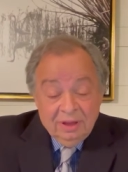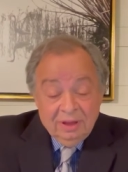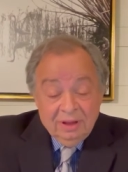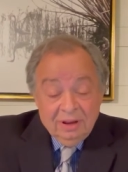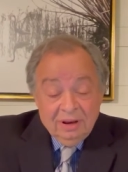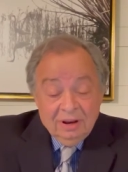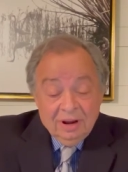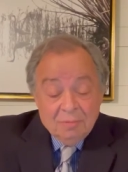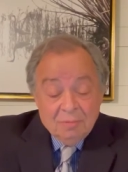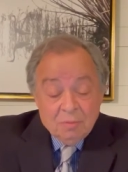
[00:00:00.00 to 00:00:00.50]

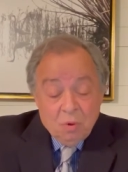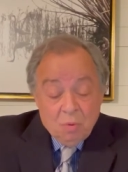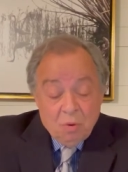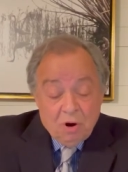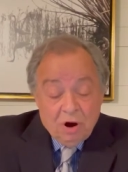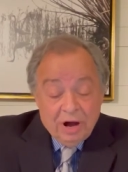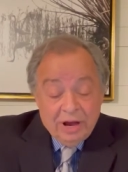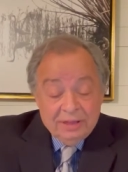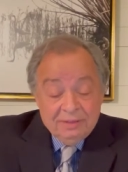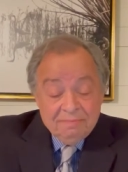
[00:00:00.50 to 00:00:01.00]
Number
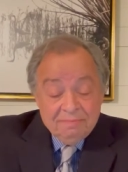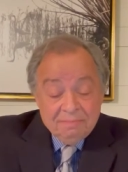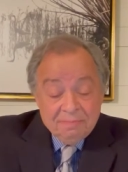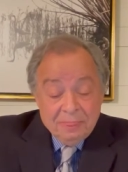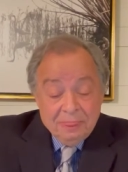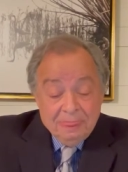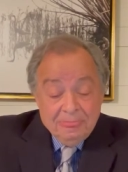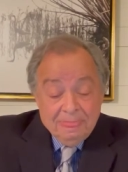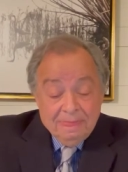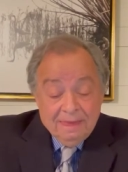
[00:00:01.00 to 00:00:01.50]
one,
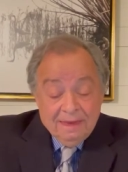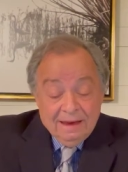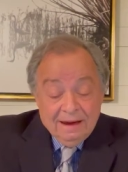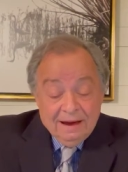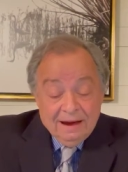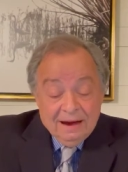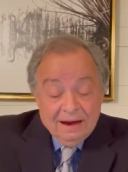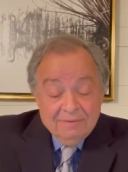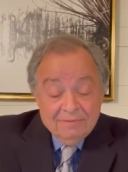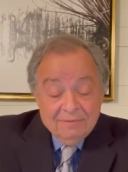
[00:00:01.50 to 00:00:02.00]

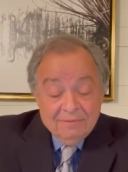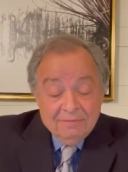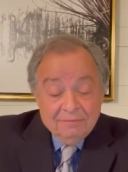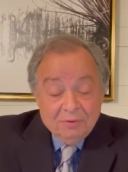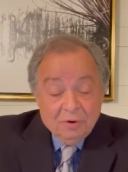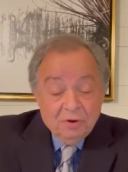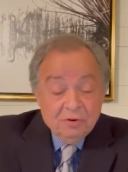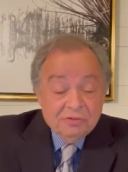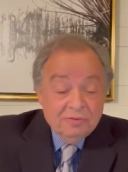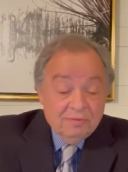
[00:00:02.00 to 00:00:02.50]

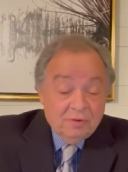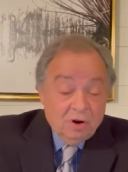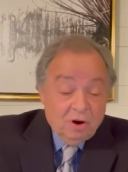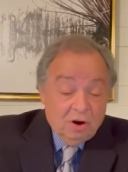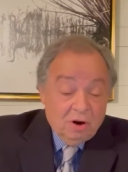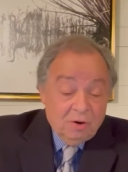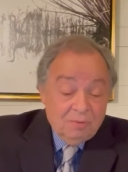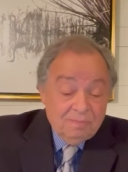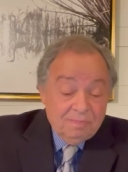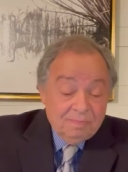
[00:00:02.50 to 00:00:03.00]
first of
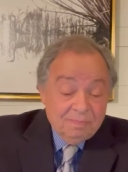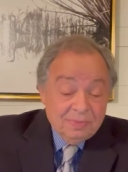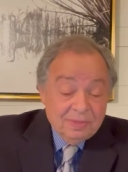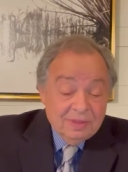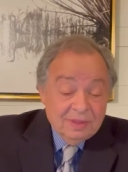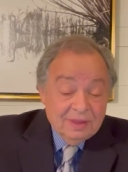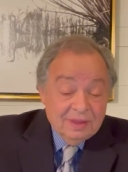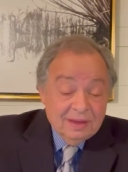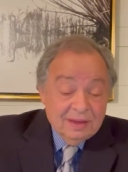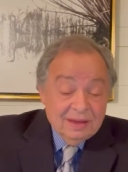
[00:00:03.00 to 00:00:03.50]
all,
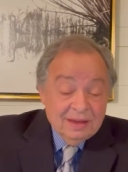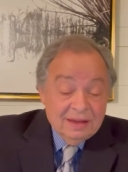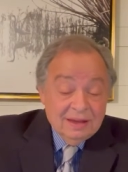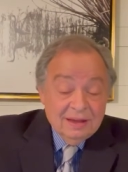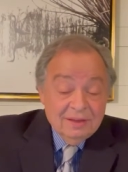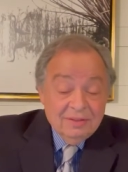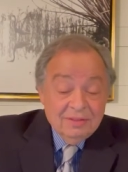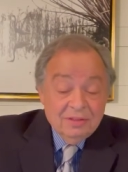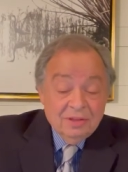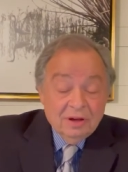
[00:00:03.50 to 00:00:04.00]

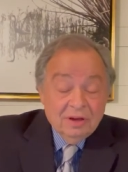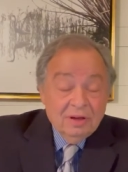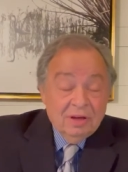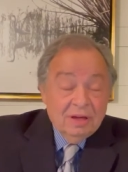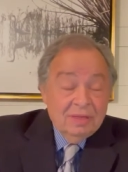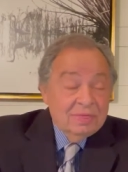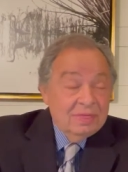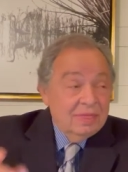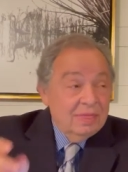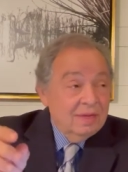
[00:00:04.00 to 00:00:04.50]
the,
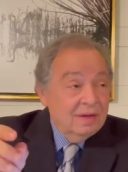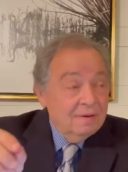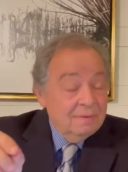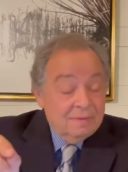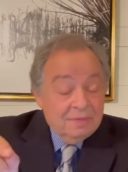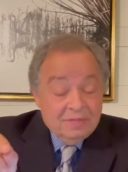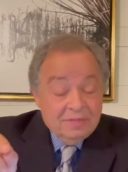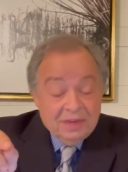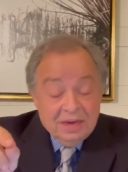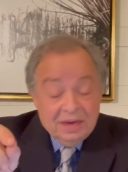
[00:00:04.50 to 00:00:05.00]

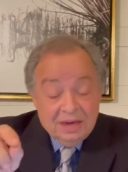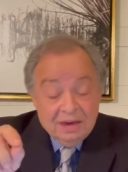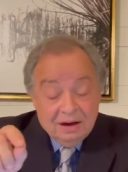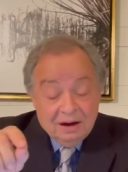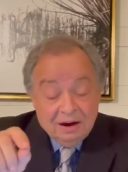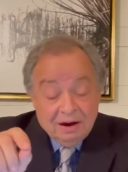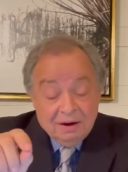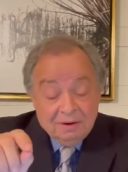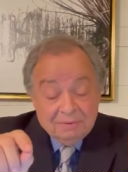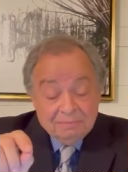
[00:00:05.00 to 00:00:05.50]
the
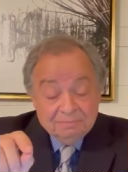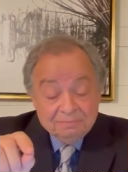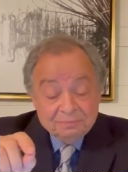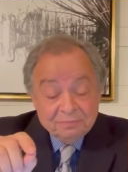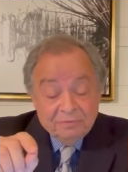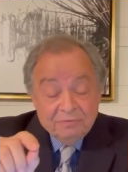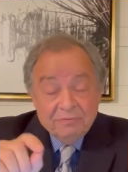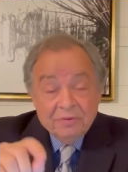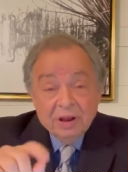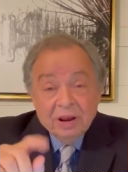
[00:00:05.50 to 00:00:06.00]
uh,
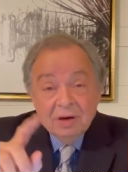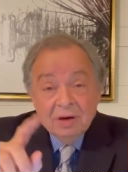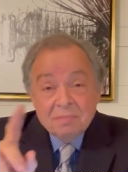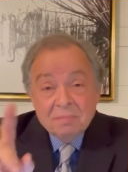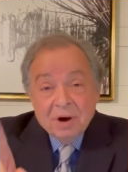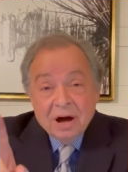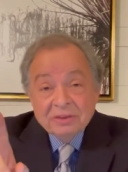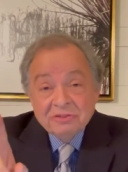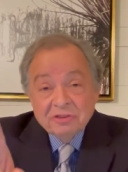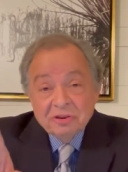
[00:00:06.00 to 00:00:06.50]
Philip
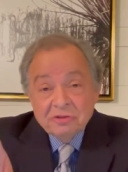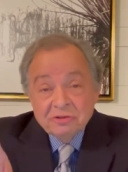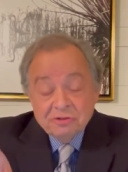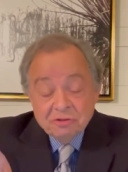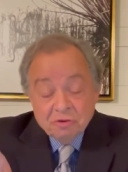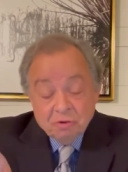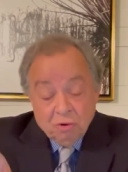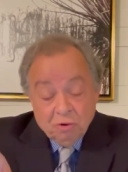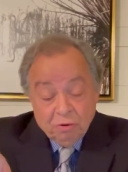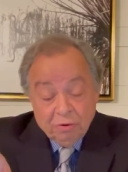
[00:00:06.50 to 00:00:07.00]

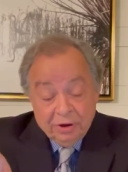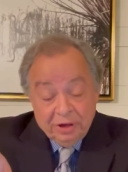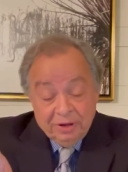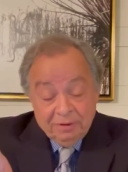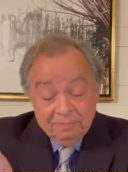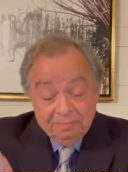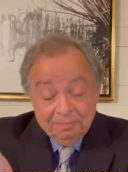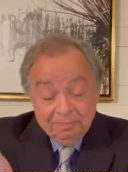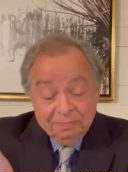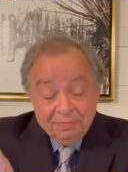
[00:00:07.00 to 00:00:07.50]
Montessori,
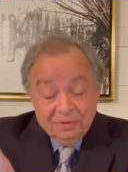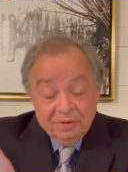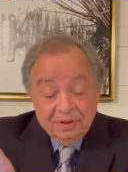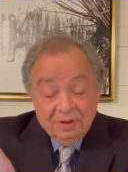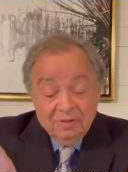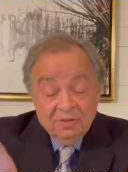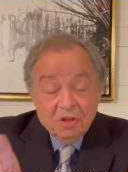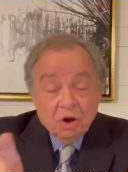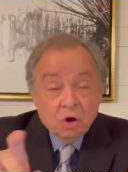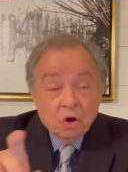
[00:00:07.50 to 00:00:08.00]

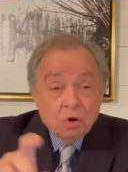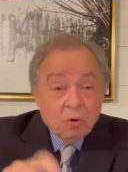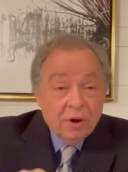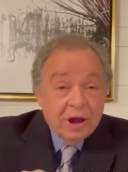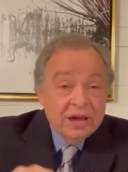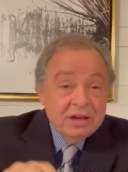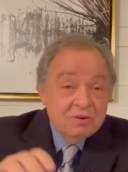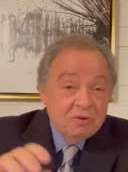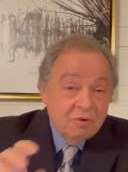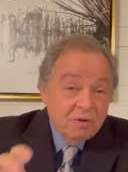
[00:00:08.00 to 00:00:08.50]
the
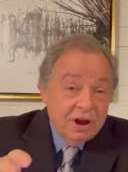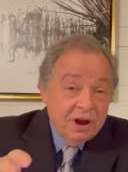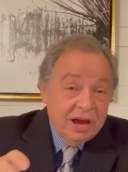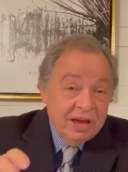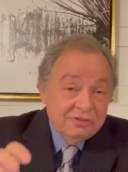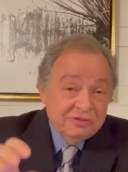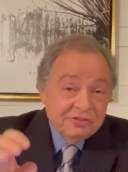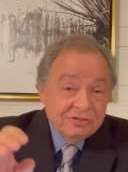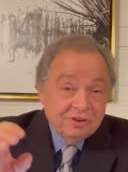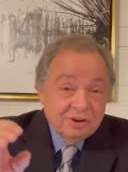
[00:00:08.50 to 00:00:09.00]

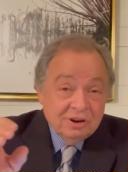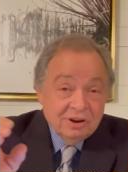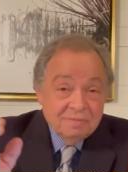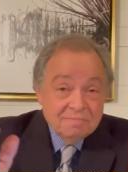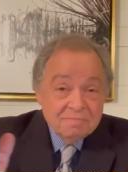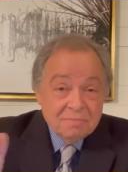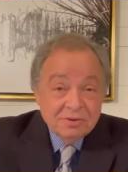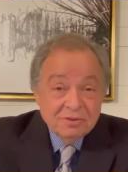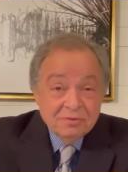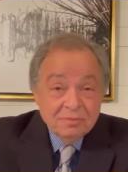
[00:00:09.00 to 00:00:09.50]
great-grandson of
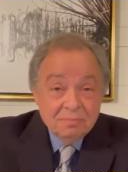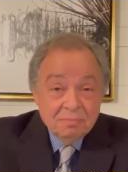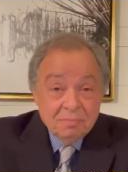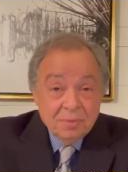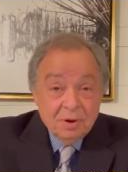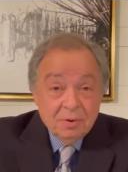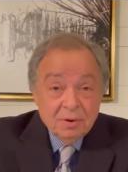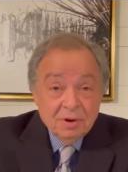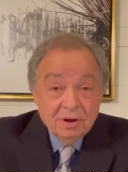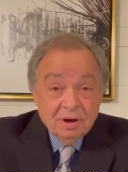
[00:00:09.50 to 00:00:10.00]
Ma
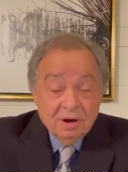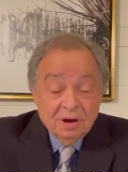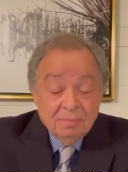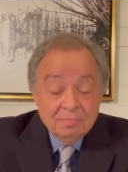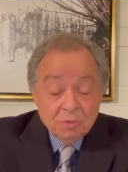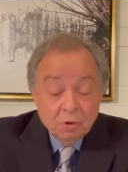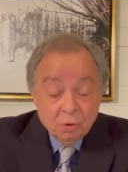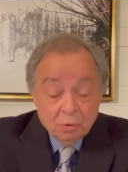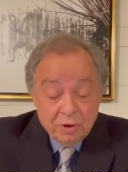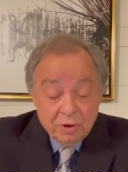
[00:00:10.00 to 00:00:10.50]
Ma uh,
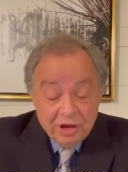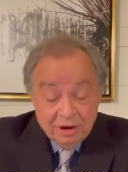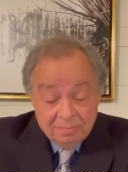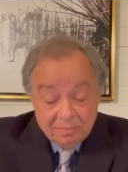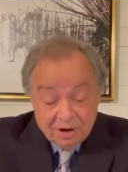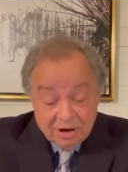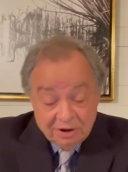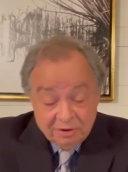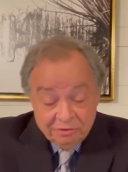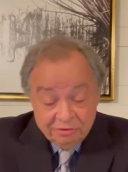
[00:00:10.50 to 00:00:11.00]
Maria
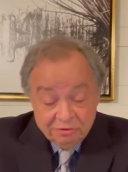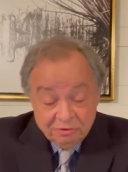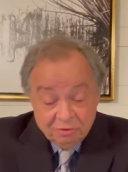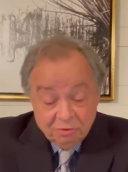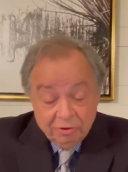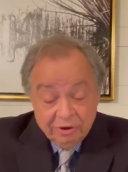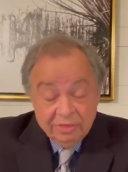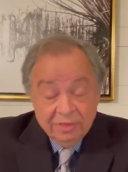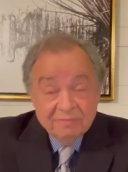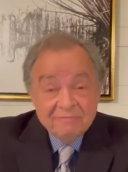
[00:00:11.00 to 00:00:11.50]

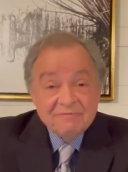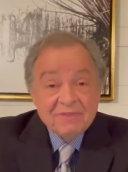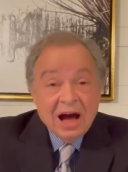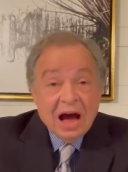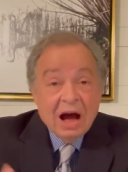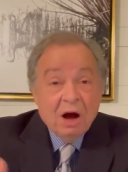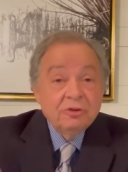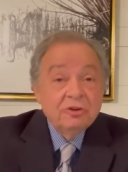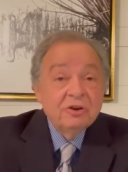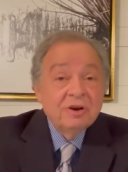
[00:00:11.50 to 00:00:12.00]
Montessori, the
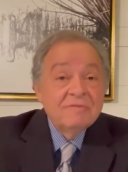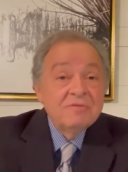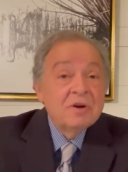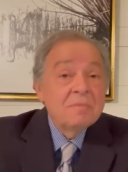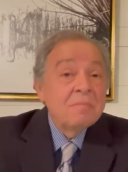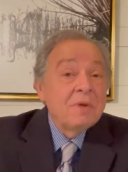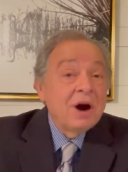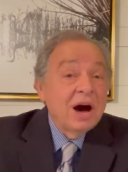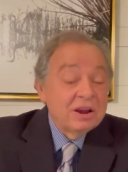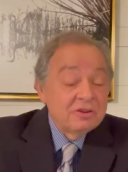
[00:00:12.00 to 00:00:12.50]
founder of the
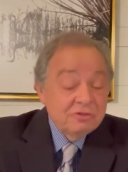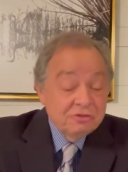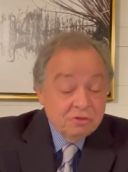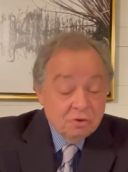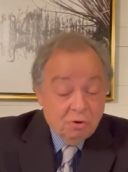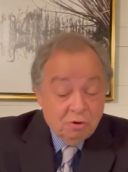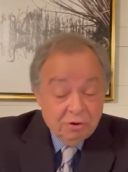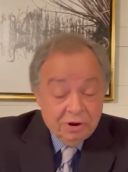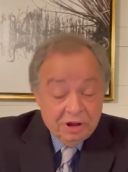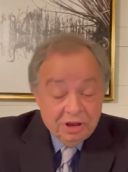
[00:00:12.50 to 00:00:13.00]

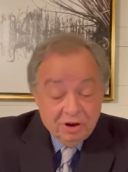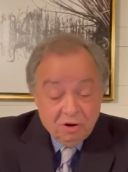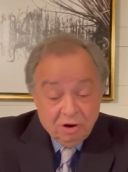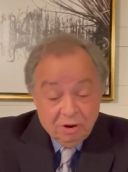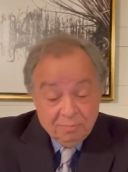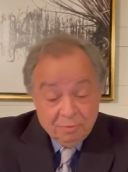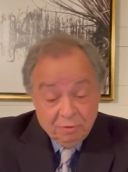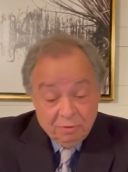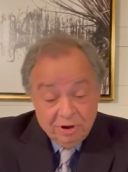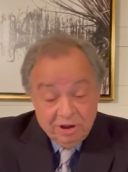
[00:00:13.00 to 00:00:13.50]
Montessori
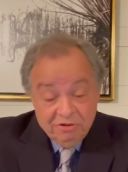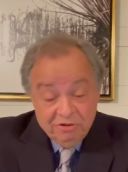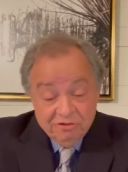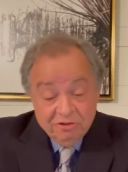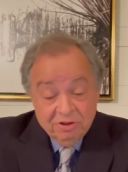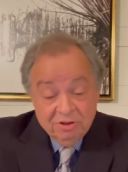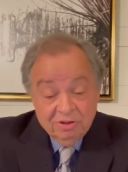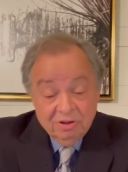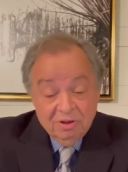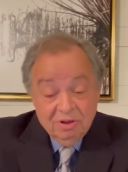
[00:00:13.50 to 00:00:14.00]
Corporation,